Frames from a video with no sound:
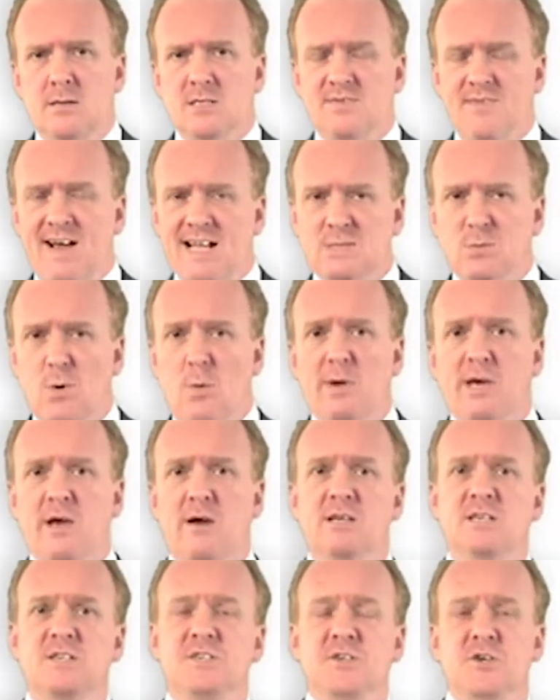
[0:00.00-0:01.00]
So that's what we're
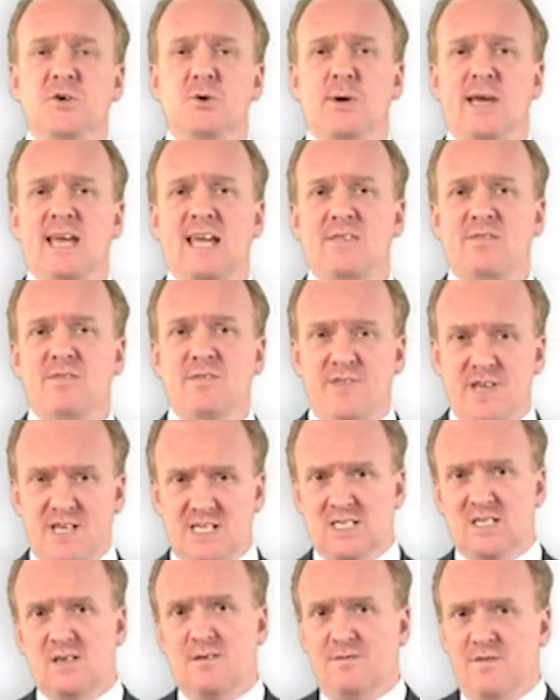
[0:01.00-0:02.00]
going to do in
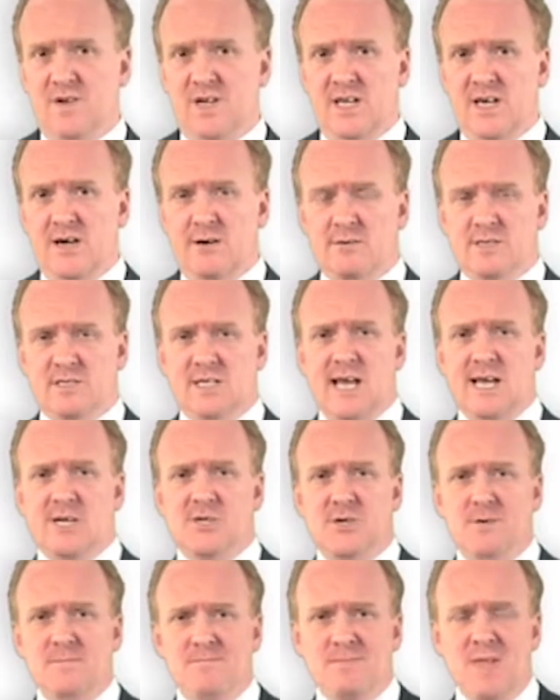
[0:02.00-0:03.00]
this video
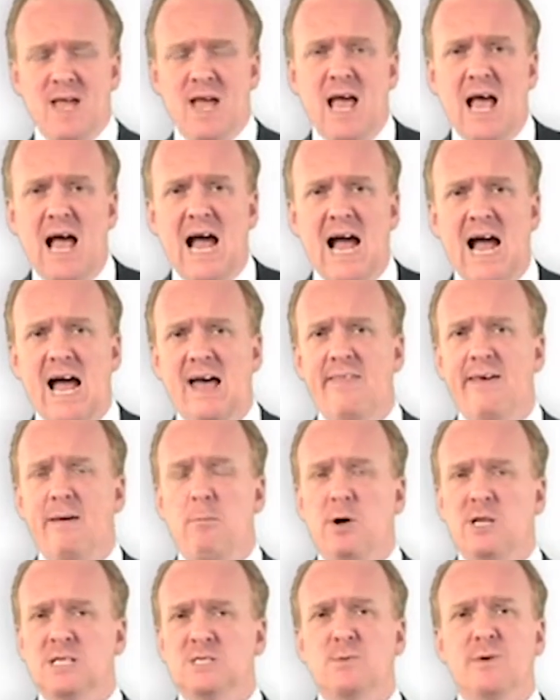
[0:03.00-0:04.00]
section. And
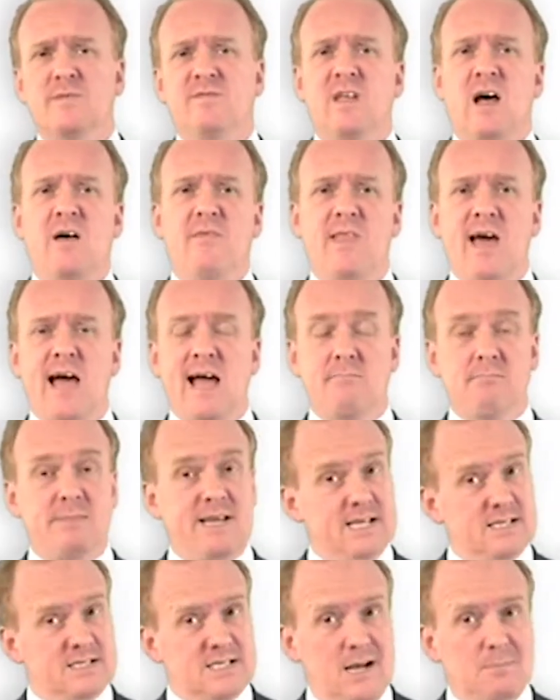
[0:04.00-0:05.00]
then once we've done that,
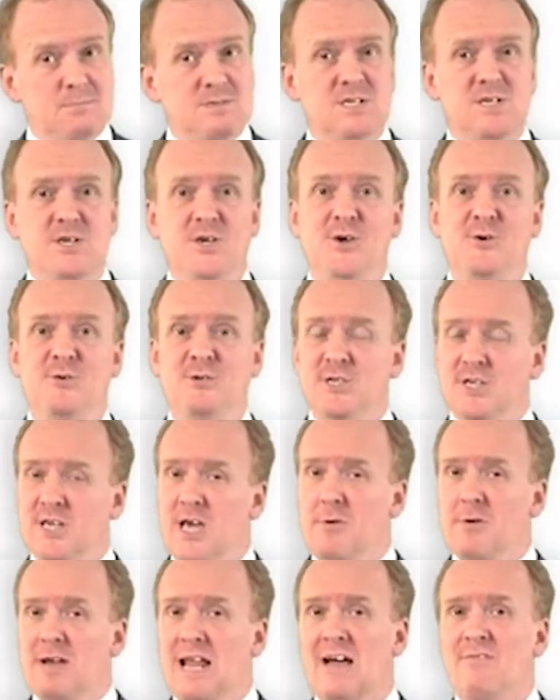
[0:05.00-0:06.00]
it's up to you to
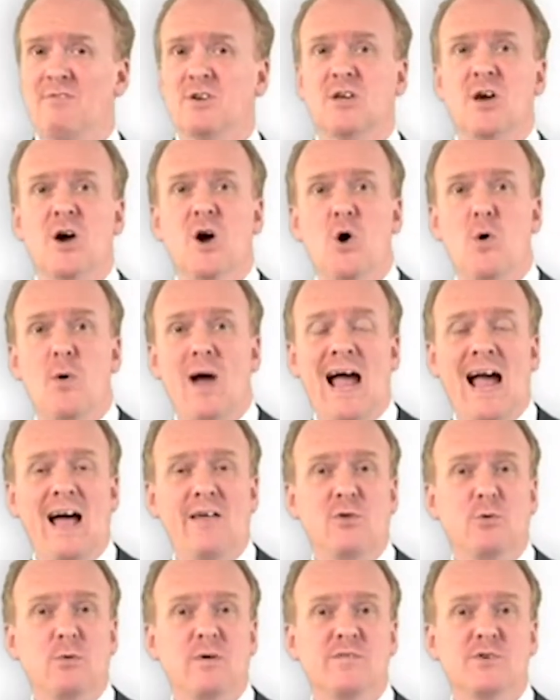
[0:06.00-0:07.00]
go and have a go
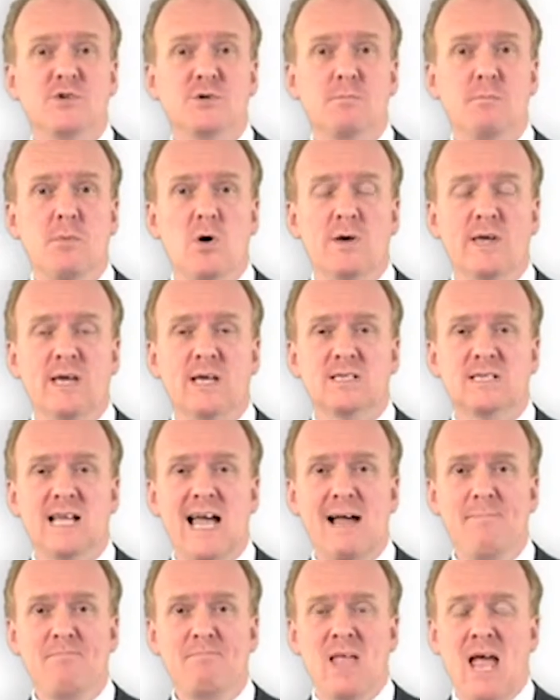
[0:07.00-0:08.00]
at the revision mock
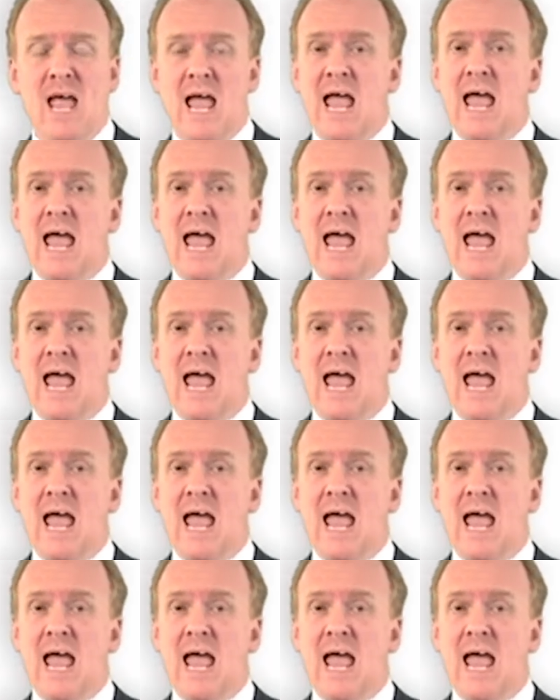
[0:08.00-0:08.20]
exam